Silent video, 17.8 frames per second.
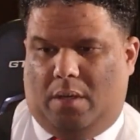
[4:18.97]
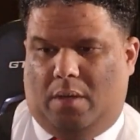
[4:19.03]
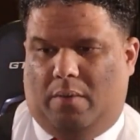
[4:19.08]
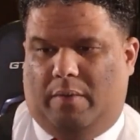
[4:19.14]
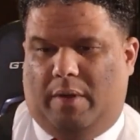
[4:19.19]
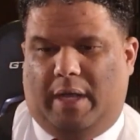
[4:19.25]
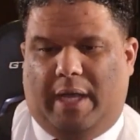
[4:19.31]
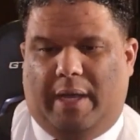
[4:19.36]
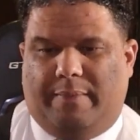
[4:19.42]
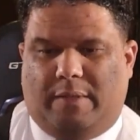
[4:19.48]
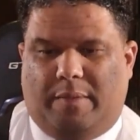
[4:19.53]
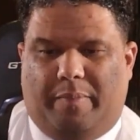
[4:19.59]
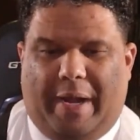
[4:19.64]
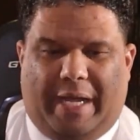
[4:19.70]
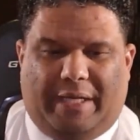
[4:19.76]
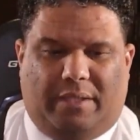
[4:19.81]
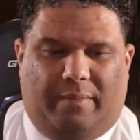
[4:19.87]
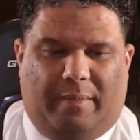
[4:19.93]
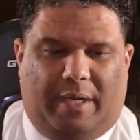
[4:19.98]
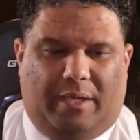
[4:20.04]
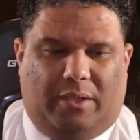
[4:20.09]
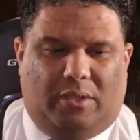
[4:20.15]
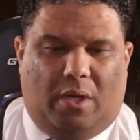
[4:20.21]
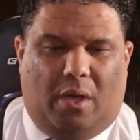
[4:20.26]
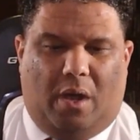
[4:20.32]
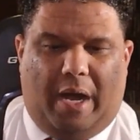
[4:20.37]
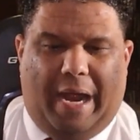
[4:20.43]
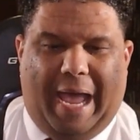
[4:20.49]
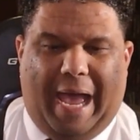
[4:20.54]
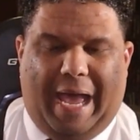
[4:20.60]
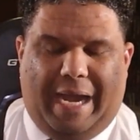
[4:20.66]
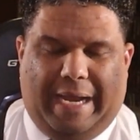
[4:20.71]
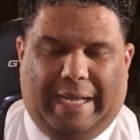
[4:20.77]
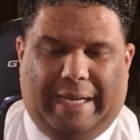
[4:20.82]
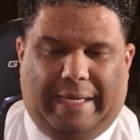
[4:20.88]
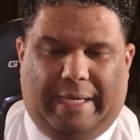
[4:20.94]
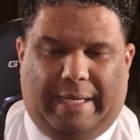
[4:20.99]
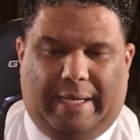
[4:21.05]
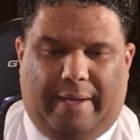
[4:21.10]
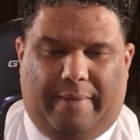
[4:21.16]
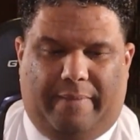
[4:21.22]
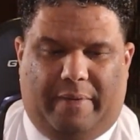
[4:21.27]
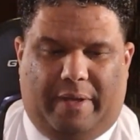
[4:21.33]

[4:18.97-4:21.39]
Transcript: when it comes to practicing my guitar, adding um,